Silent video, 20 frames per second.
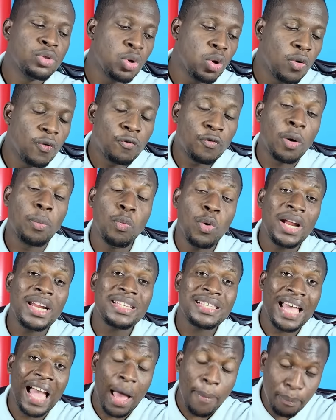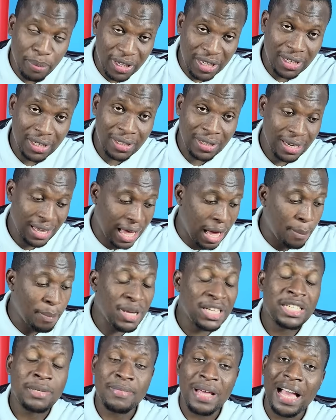So from what is happening, I'm
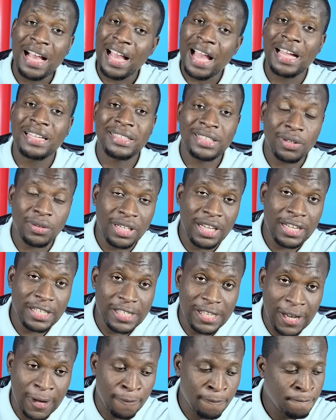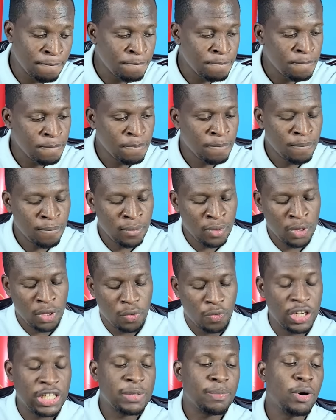meeting your country on here, say,
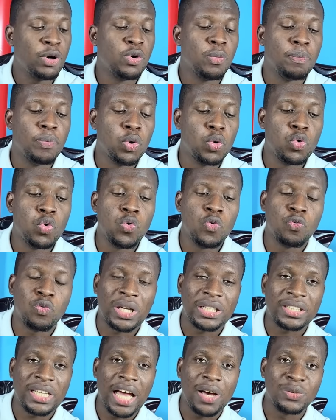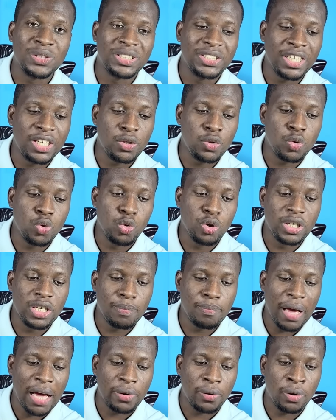Richmond Opoku, Fatal say the
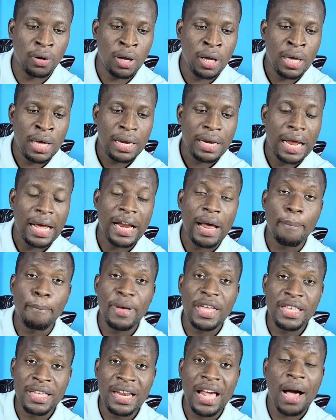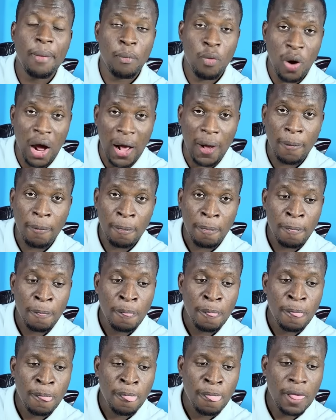goalkeeper, no, and I've been in Amwa,
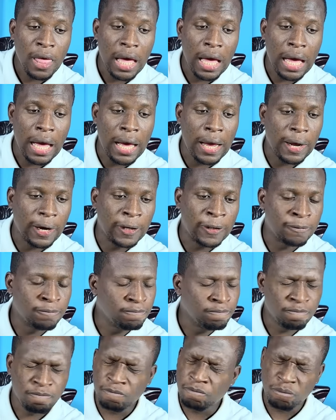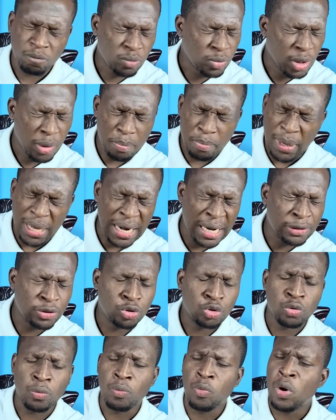Bernard
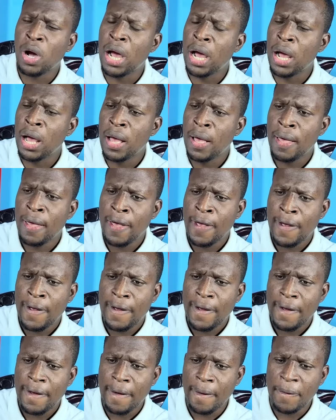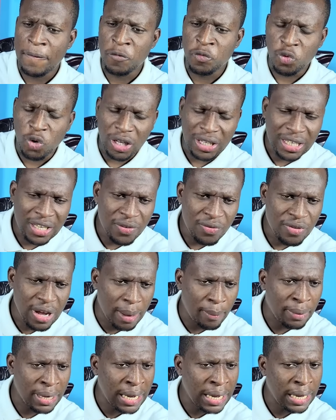Somwa, Rocky
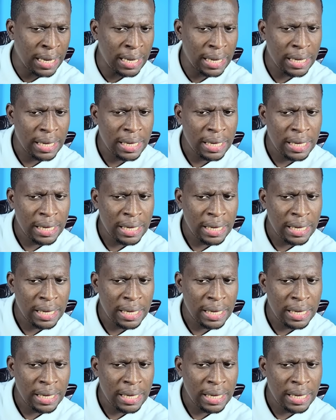Jamana,